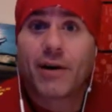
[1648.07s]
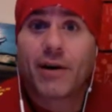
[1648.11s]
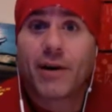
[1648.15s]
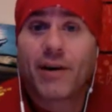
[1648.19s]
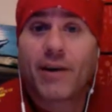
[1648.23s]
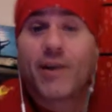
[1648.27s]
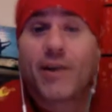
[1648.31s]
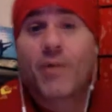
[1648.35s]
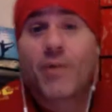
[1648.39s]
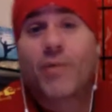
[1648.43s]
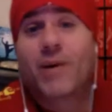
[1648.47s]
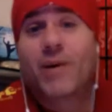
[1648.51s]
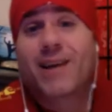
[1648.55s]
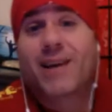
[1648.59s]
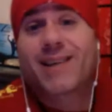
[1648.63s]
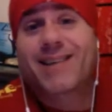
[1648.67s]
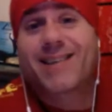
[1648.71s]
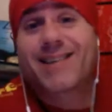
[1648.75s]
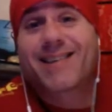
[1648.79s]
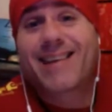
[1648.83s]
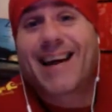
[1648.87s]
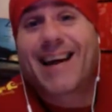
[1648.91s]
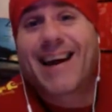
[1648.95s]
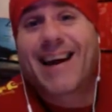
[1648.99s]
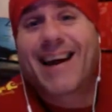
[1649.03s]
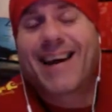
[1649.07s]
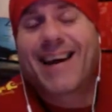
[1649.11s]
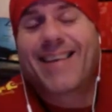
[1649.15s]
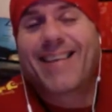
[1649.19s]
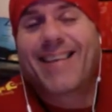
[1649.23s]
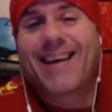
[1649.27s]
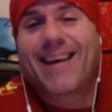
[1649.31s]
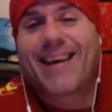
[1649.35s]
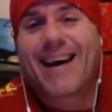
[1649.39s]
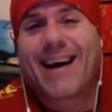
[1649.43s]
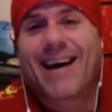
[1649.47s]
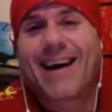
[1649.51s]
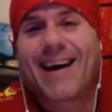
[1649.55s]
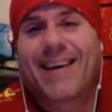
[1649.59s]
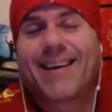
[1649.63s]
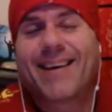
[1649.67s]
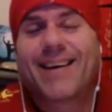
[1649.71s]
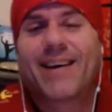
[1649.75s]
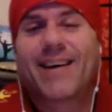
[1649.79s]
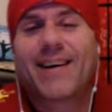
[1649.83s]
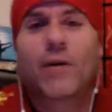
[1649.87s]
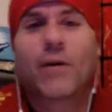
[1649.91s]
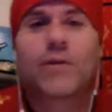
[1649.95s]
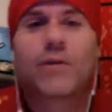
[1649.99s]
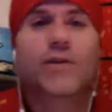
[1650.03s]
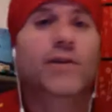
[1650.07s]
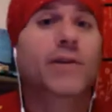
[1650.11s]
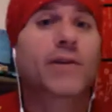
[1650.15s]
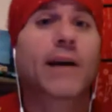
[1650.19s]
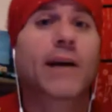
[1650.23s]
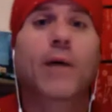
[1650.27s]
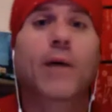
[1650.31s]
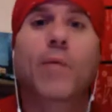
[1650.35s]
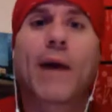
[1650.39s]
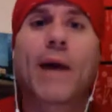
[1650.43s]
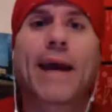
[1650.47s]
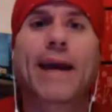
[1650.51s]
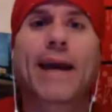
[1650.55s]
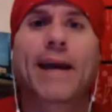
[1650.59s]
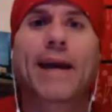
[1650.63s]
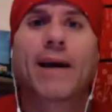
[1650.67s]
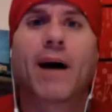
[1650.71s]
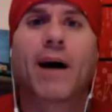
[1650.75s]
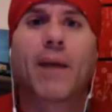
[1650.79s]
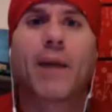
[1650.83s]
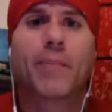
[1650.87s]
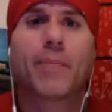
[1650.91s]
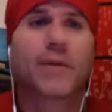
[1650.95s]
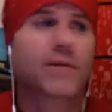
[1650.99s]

You want to stay in that. It's just like waking up.